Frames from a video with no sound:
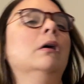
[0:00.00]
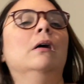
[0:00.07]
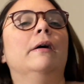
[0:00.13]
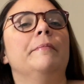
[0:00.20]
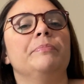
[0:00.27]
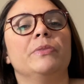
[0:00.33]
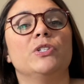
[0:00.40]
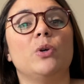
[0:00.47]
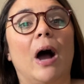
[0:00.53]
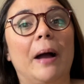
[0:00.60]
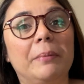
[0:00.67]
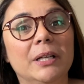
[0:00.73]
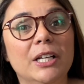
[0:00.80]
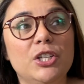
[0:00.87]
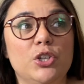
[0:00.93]
So I'm
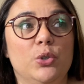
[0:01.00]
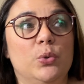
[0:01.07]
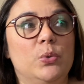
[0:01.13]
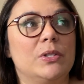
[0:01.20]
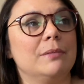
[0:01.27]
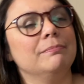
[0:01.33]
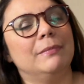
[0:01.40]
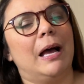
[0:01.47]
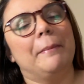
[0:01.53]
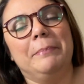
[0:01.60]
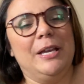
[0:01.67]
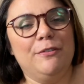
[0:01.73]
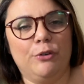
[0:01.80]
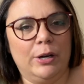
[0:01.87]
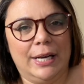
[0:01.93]
going to use
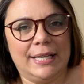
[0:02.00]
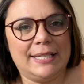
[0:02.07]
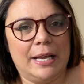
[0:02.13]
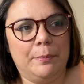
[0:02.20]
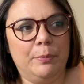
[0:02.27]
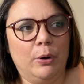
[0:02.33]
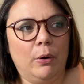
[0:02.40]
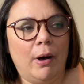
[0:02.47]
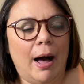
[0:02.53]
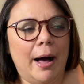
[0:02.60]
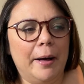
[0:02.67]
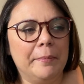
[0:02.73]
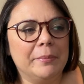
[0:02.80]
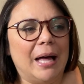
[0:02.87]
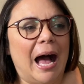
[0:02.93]
me for an example.
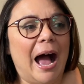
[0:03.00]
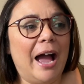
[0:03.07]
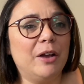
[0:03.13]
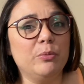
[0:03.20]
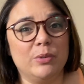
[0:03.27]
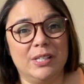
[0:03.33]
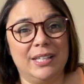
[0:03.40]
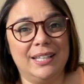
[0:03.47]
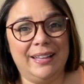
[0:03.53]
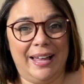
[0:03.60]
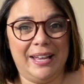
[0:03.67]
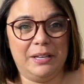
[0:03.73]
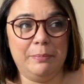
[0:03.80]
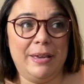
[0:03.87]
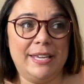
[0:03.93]
I really
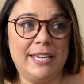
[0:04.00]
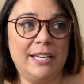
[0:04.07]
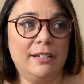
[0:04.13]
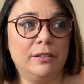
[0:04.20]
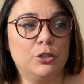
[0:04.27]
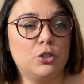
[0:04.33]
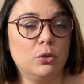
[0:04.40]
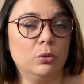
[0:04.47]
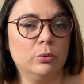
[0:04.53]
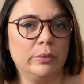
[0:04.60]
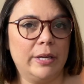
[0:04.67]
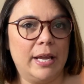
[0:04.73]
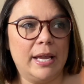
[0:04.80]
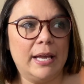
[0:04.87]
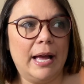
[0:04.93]
like making
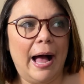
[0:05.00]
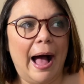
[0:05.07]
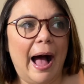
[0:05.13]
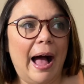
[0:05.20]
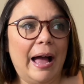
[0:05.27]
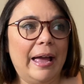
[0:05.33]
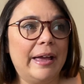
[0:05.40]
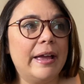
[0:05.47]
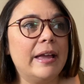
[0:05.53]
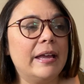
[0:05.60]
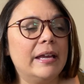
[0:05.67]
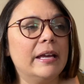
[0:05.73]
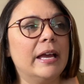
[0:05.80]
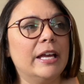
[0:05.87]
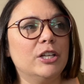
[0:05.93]
jewelry.
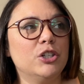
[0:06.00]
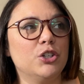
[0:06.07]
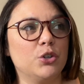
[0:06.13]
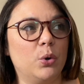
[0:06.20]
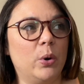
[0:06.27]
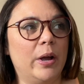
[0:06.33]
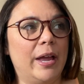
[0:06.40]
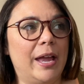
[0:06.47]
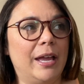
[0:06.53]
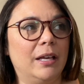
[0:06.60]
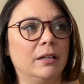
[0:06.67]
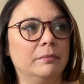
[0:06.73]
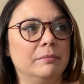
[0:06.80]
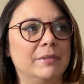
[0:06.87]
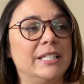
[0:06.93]
I enjoy
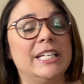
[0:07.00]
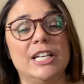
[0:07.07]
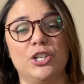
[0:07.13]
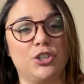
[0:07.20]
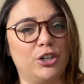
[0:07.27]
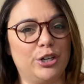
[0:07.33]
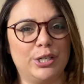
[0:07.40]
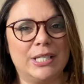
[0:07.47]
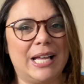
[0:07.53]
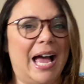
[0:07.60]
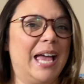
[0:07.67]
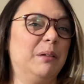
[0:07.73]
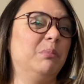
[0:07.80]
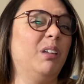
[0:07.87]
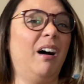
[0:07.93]
t-shirts. I
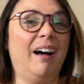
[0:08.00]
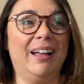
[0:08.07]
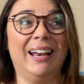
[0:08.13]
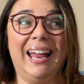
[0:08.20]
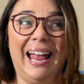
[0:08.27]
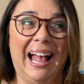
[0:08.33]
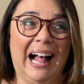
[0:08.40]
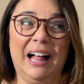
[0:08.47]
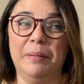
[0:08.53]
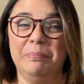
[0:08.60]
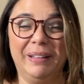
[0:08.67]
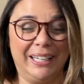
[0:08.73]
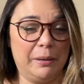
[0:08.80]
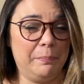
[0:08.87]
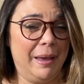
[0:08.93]
am not a
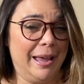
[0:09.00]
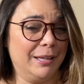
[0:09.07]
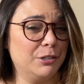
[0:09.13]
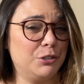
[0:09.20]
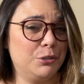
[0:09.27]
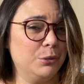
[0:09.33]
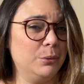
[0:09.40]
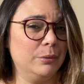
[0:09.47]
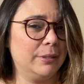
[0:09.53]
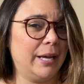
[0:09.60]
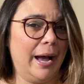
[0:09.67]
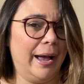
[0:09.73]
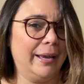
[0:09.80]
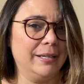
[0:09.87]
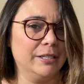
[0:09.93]
pantsuit
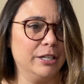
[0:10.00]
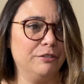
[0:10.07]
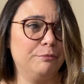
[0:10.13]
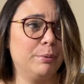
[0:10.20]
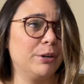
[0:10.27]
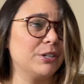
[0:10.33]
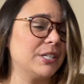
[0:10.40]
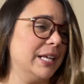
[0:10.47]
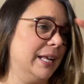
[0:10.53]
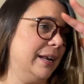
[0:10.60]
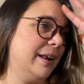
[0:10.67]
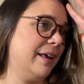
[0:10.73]
kind of person.